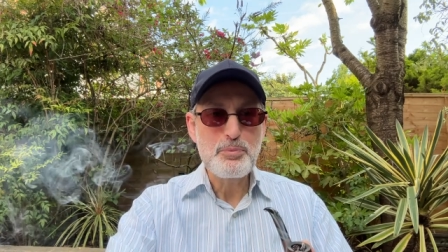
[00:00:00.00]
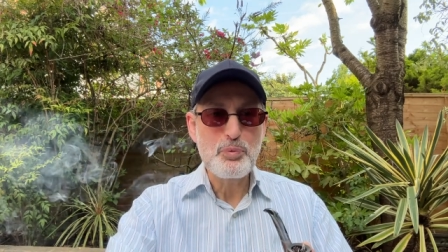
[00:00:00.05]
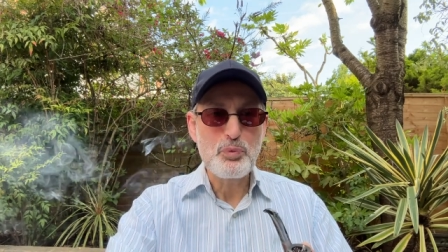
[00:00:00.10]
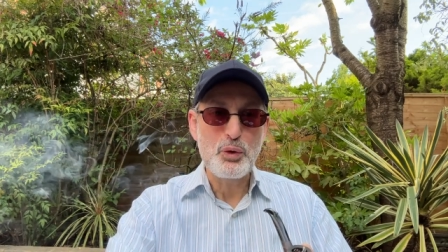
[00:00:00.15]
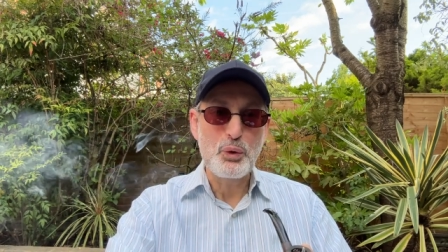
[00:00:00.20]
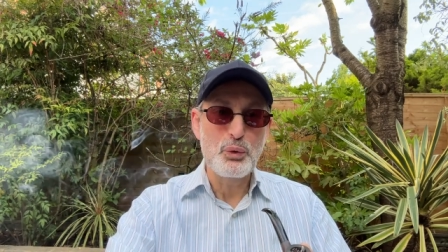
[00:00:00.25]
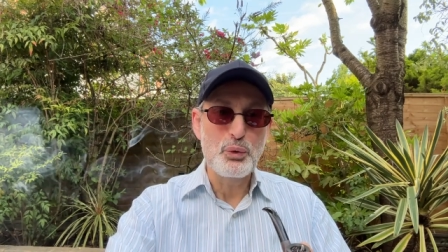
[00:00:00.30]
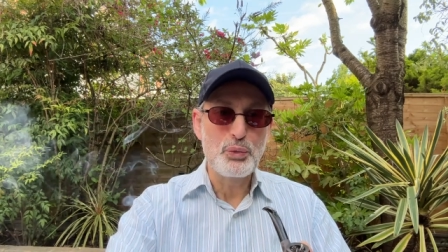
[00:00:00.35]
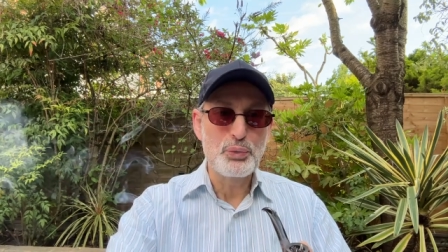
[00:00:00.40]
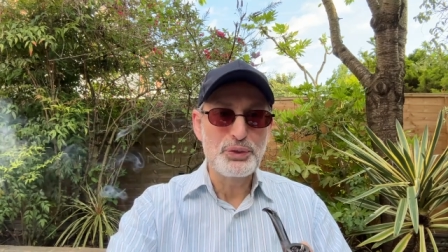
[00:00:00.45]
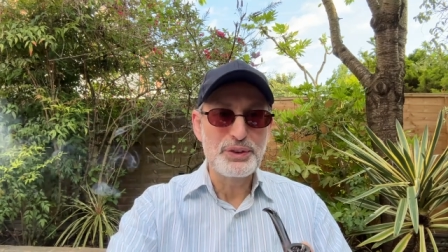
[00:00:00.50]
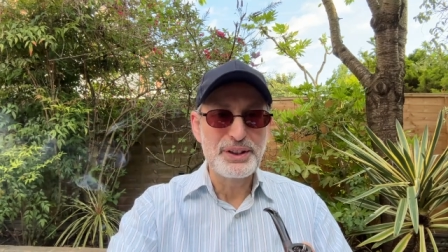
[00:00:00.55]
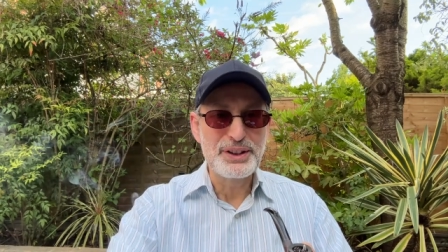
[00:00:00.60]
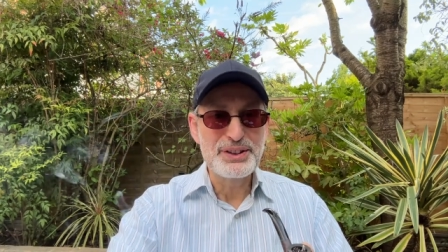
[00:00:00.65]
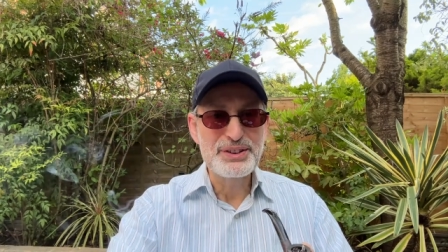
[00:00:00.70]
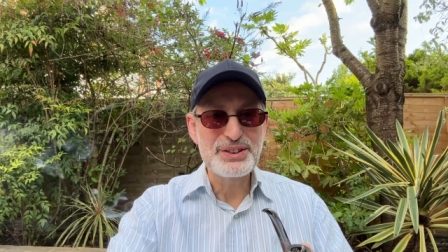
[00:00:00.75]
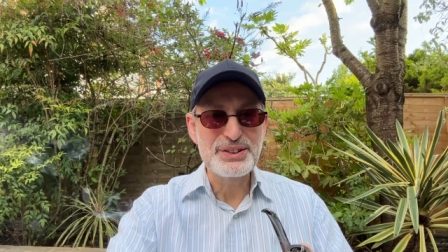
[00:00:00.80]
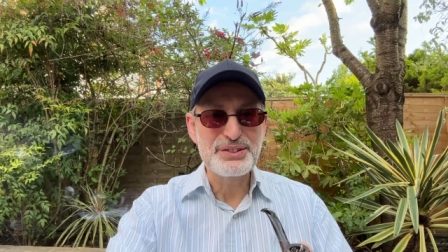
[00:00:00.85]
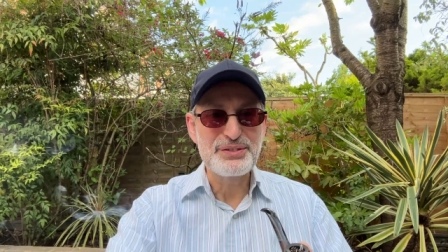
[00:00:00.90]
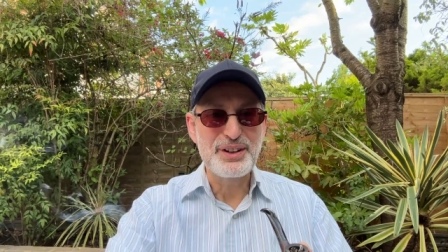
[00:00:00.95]
Ooh,
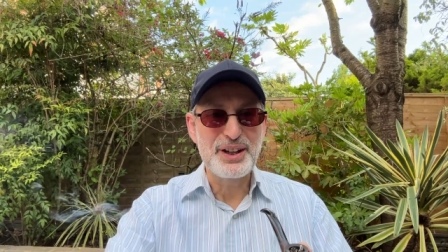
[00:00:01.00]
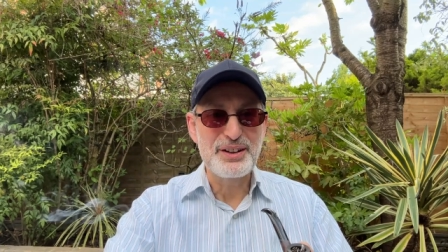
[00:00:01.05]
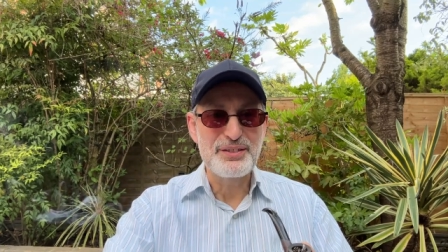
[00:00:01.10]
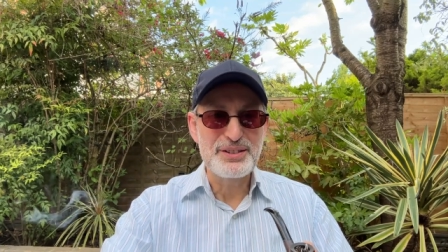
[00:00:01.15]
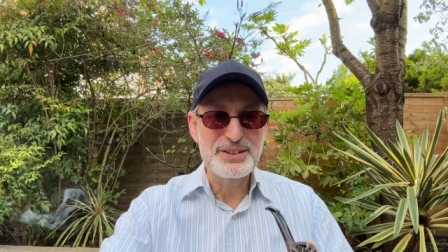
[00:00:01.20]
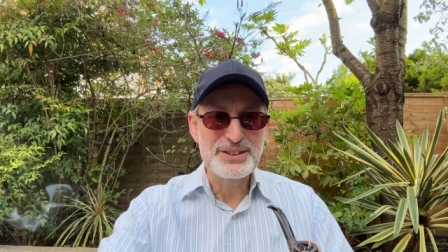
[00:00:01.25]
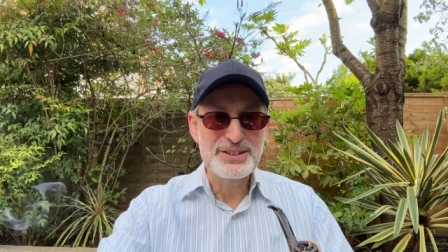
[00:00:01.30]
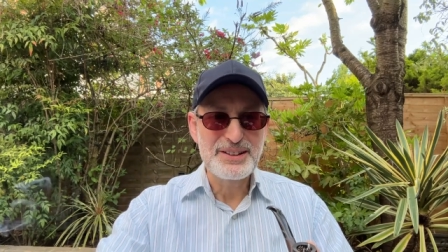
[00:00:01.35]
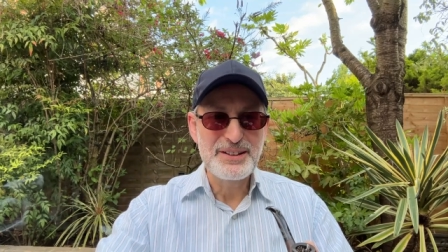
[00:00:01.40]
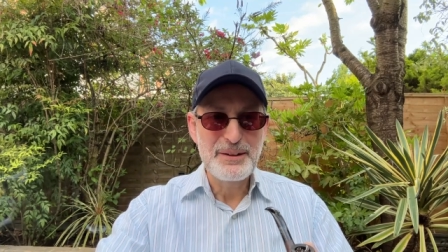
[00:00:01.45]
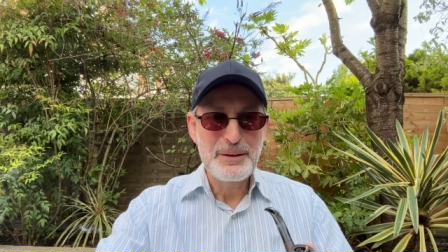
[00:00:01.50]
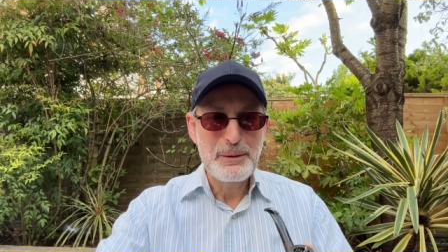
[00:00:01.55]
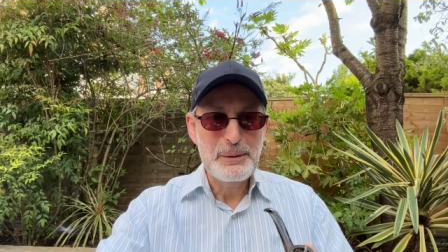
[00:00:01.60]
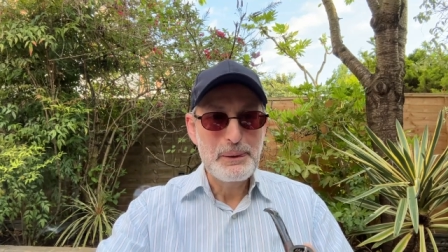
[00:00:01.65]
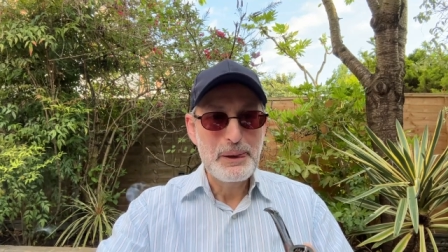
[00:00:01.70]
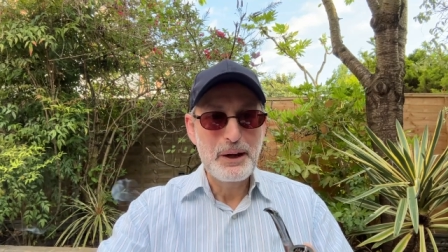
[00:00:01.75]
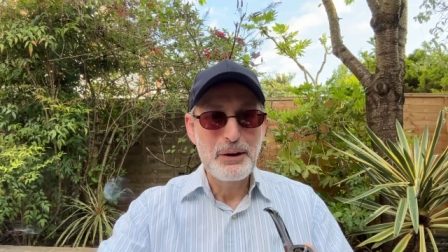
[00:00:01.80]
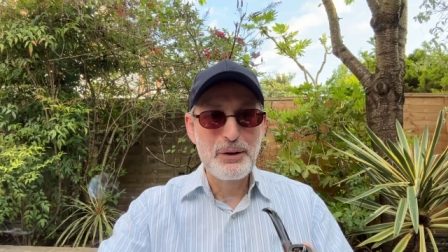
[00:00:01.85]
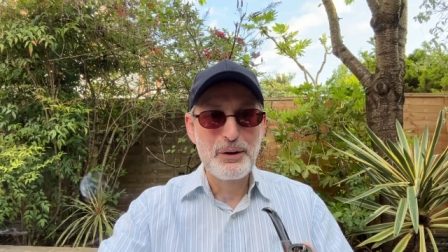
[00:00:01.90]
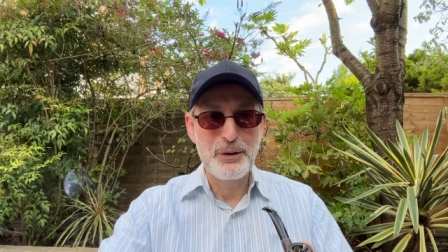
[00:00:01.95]
delicious flavors.
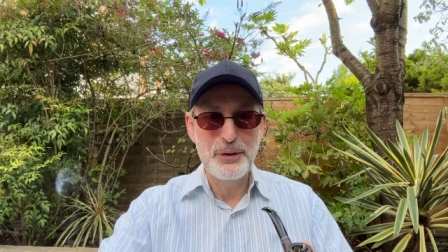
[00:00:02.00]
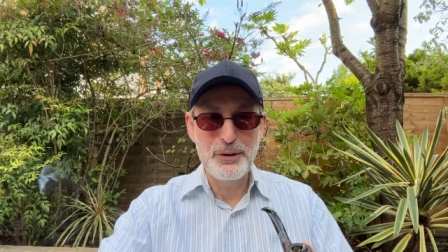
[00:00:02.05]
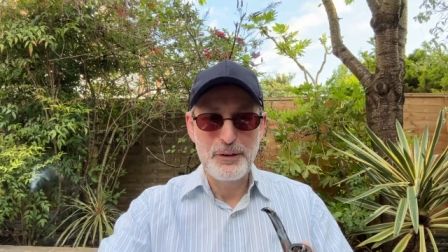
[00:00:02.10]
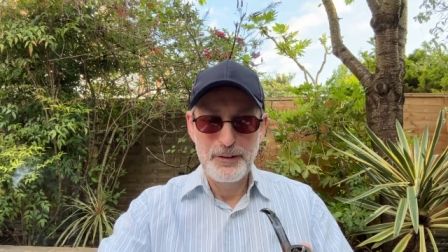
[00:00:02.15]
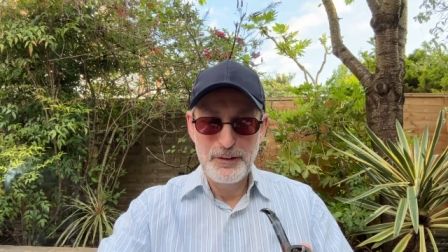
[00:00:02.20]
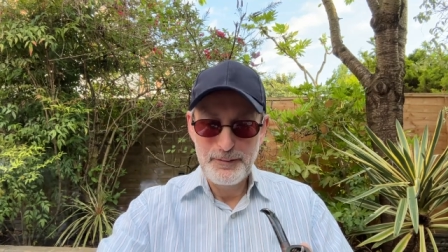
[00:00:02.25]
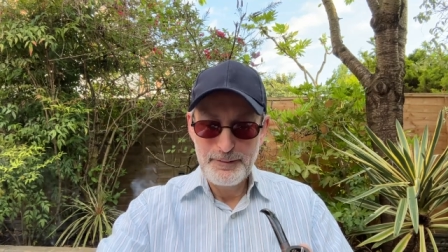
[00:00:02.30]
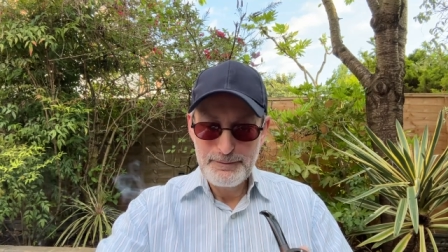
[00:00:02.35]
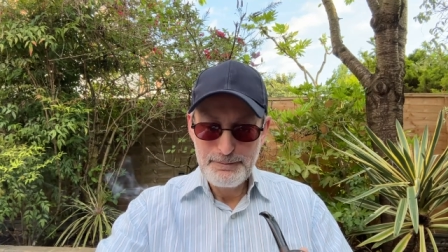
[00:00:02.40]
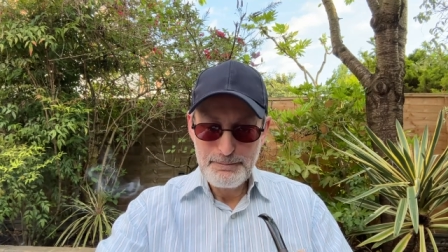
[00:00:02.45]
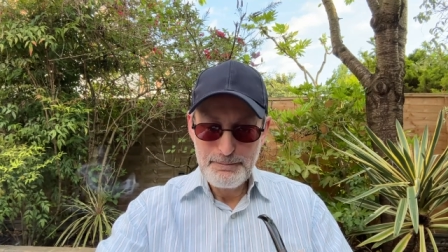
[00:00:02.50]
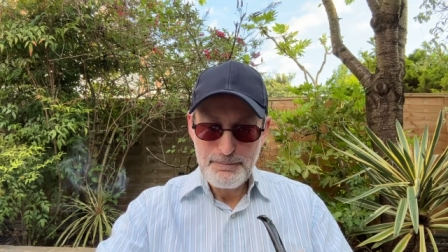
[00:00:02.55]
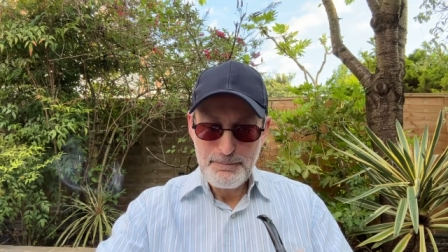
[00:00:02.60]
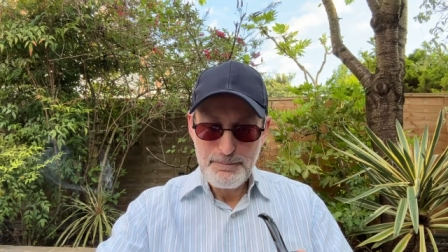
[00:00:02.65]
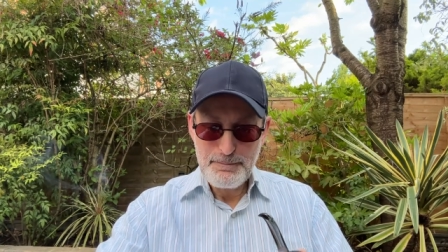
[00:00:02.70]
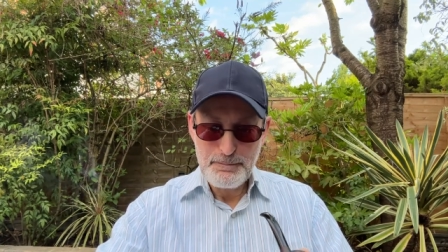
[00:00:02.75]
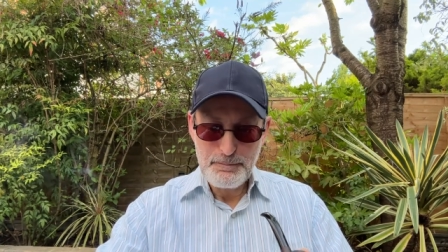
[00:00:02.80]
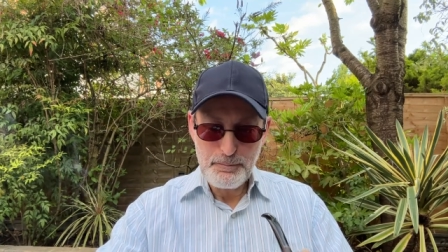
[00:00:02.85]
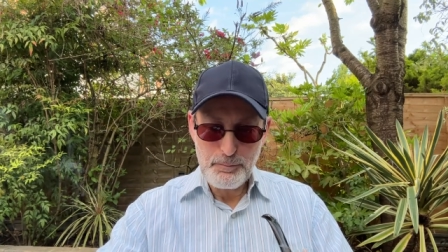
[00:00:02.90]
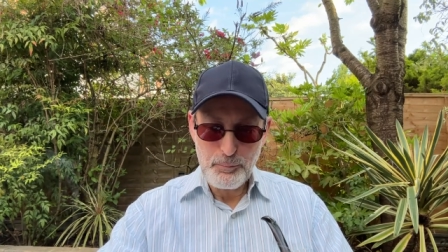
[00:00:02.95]
Oh,
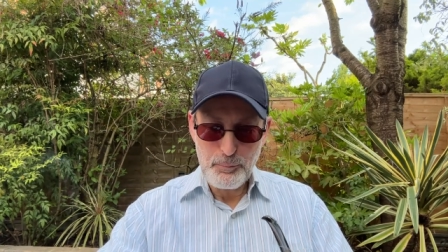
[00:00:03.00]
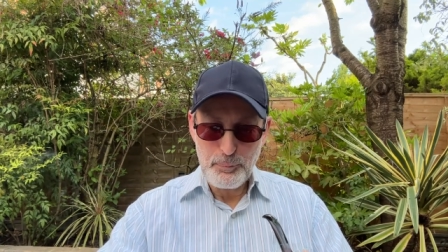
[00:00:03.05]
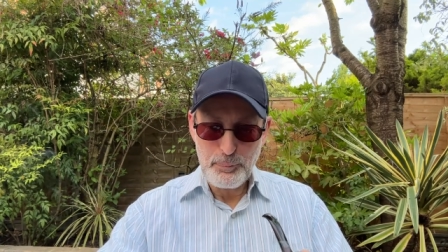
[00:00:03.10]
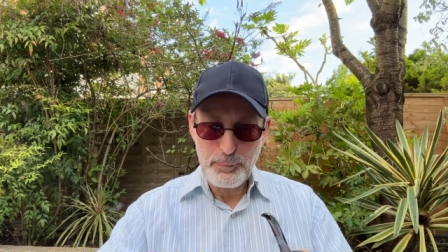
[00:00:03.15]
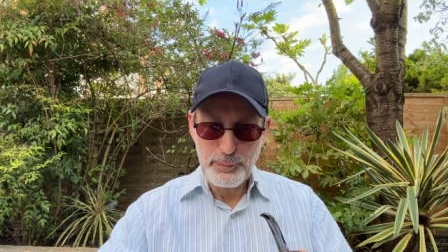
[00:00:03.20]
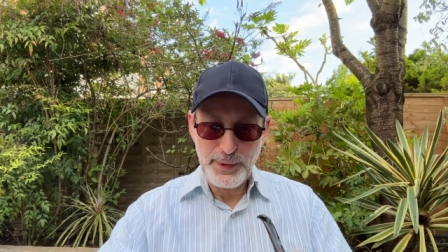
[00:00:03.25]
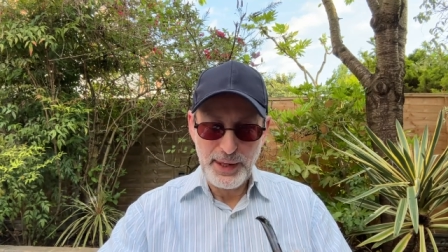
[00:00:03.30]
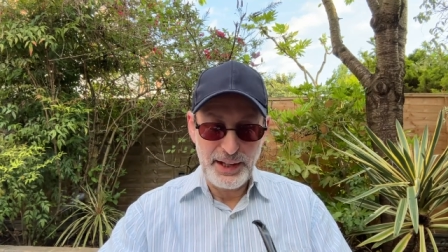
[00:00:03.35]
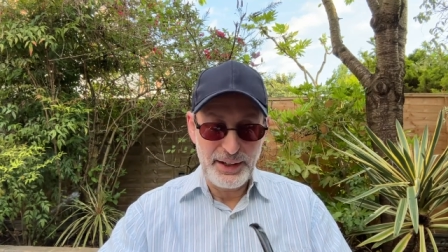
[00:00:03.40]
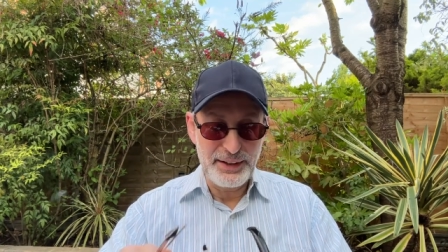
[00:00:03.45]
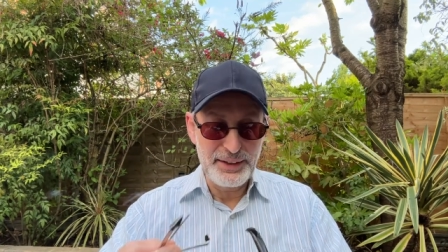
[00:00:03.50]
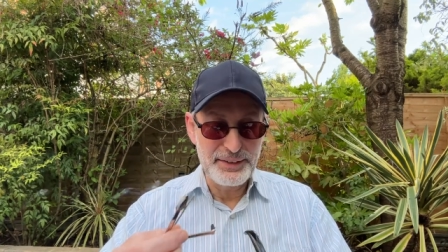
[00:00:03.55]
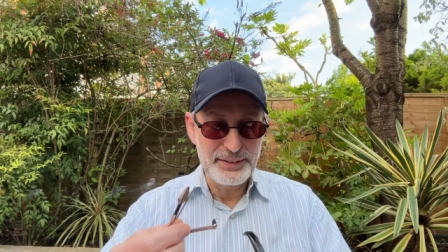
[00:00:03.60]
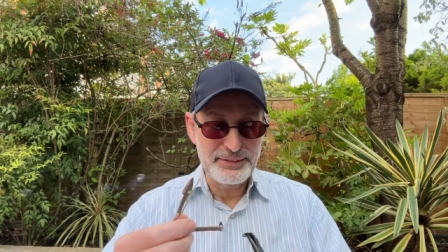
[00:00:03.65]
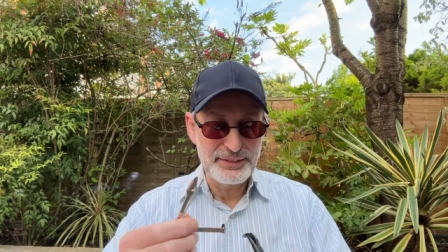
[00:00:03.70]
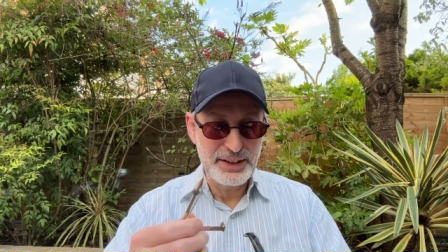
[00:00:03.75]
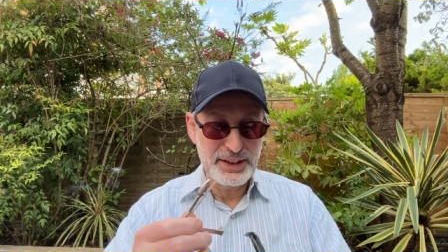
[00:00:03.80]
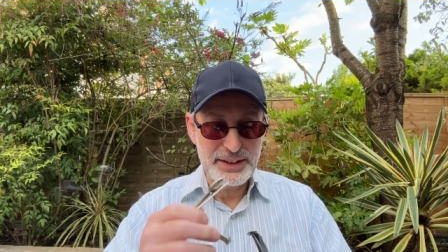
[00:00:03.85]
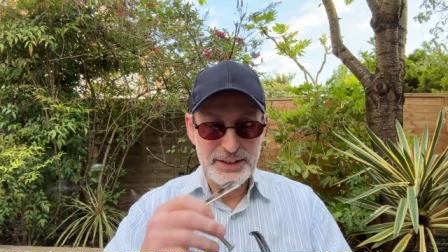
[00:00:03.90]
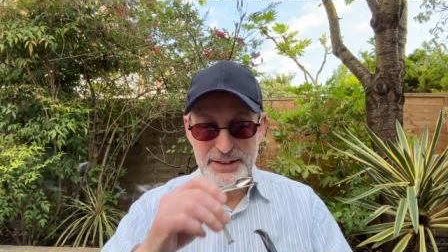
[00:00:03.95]
yeah,
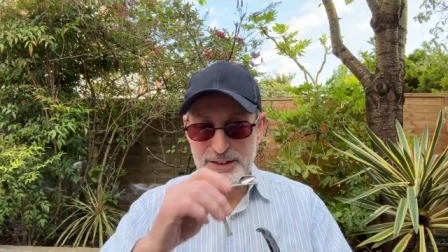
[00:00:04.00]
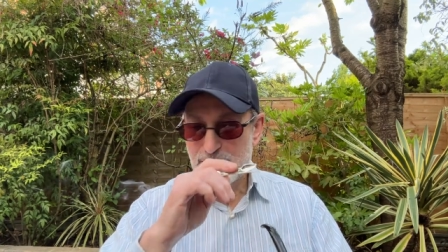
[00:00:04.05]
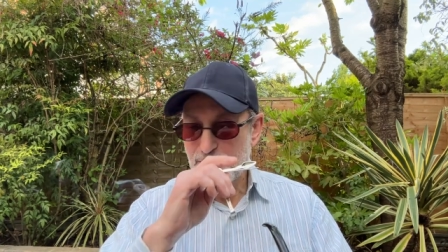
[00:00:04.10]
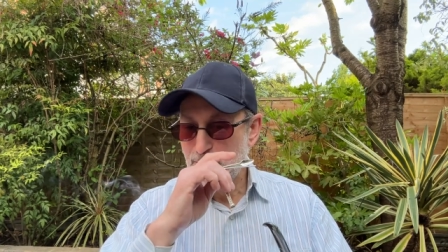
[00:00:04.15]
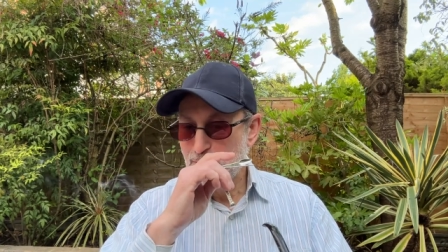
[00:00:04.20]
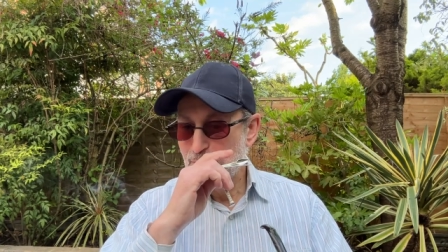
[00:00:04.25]
nice.